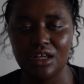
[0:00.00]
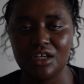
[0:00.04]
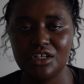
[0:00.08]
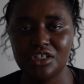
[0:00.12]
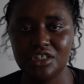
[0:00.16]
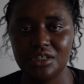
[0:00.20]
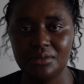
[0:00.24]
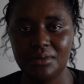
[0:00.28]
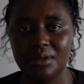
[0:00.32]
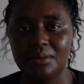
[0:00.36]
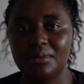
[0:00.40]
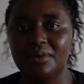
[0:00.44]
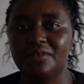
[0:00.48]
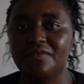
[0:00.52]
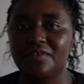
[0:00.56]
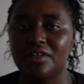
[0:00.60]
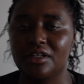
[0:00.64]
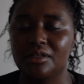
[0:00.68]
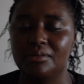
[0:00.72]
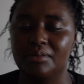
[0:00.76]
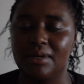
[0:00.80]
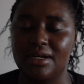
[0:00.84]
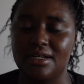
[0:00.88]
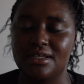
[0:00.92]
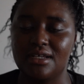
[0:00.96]
she made me
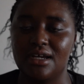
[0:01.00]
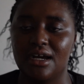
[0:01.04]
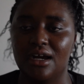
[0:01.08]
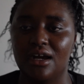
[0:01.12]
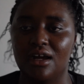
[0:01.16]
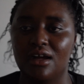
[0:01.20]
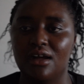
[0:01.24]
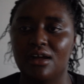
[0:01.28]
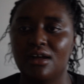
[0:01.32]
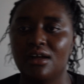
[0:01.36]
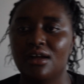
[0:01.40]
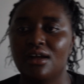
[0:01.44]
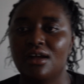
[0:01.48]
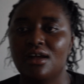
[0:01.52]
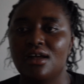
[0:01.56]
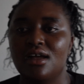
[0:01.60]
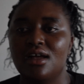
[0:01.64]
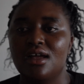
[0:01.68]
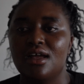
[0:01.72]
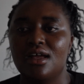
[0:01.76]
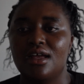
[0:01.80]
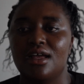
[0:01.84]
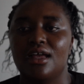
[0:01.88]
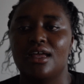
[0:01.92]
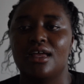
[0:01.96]
feel better,
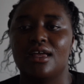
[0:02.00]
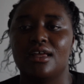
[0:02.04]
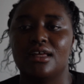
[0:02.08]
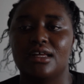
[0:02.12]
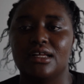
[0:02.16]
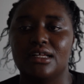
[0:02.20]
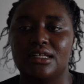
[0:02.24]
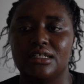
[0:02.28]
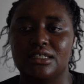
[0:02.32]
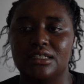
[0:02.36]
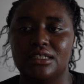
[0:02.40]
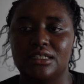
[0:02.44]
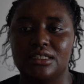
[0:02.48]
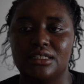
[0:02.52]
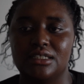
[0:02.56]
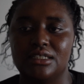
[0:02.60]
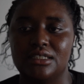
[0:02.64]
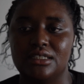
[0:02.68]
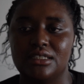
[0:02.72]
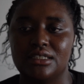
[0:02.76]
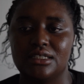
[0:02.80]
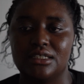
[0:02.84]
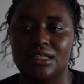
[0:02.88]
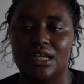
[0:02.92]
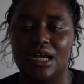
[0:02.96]
and
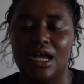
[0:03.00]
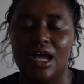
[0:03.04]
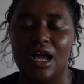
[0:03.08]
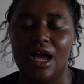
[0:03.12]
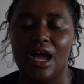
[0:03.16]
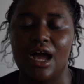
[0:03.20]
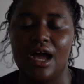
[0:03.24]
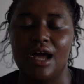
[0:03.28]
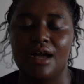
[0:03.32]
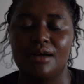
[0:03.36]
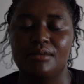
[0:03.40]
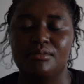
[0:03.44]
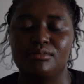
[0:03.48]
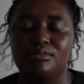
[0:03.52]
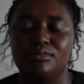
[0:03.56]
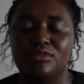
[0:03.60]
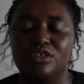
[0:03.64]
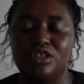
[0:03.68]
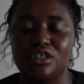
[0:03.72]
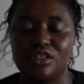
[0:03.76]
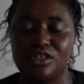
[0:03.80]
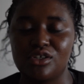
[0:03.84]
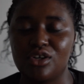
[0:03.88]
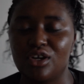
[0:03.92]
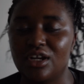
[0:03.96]
I'm
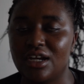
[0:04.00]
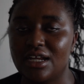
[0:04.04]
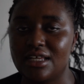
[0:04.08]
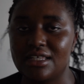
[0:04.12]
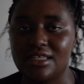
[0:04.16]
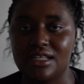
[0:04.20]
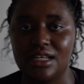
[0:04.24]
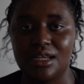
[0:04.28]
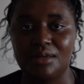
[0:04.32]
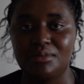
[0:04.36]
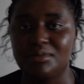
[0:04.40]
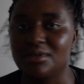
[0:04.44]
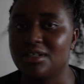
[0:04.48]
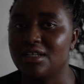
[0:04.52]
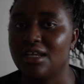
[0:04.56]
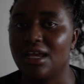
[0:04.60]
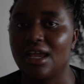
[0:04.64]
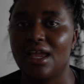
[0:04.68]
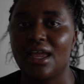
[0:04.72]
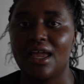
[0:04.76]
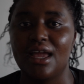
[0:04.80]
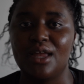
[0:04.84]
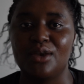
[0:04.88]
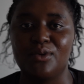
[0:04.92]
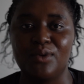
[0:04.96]
just gonna sleep
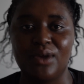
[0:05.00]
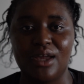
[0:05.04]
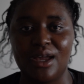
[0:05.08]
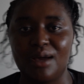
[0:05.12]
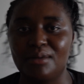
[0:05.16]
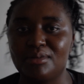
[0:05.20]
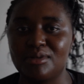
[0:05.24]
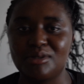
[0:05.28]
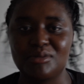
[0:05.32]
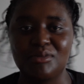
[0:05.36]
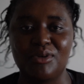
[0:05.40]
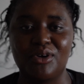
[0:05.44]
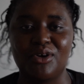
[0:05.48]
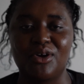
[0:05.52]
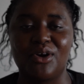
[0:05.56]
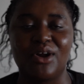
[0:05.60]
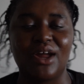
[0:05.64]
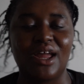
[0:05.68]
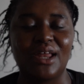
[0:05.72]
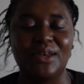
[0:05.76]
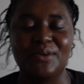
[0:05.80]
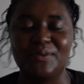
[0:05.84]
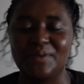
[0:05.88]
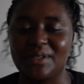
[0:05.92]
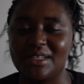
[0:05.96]
today and wake up tomorrow,
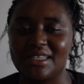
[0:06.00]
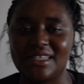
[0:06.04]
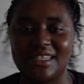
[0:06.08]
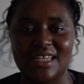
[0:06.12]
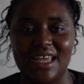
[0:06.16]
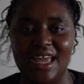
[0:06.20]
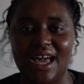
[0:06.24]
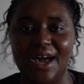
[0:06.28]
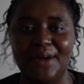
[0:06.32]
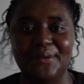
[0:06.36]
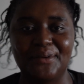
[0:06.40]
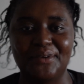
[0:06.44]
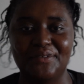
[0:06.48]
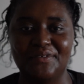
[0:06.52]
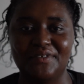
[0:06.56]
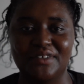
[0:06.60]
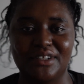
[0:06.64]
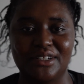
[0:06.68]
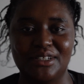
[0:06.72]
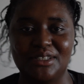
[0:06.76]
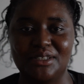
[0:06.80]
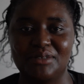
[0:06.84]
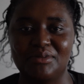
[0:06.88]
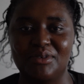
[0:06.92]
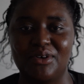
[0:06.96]
and we'll see how we
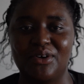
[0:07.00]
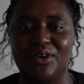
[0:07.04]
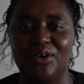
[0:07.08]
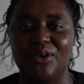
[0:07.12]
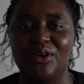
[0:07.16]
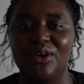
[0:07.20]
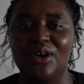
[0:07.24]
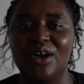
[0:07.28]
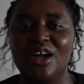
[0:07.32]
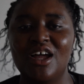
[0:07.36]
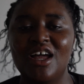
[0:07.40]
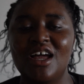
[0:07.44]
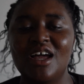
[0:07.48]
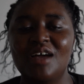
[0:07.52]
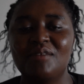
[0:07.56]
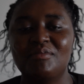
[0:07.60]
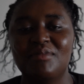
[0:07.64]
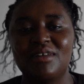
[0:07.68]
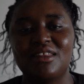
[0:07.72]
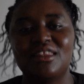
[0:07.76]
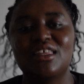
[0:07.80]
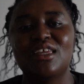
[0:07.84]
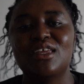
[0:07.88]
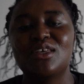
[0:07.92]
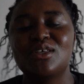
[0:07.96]
feel tomorrow.
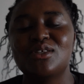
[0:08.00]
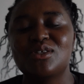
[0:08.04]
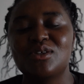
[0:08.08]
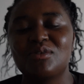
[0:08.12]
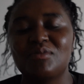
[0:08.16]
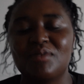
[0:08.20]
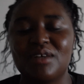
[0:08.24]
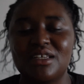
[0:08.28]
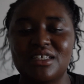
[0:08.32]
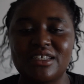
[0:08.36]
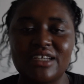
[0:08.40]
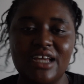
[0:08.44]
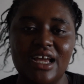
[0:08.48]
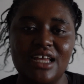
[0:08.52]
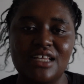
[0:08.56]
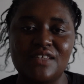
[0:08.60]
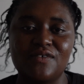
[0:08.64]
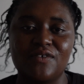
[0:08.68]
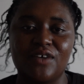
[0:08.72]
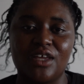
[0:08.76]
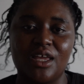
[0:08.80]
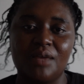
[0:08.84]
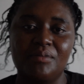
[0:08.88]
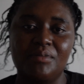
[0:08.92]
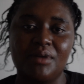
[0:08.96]
But thank you so much, guys,
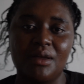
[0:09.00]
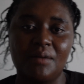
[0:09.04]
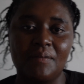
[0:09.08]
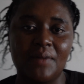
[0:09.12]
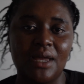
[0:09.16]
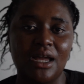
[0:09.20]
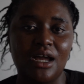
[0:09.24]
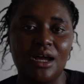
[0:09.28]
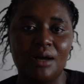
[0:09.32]
for keeping me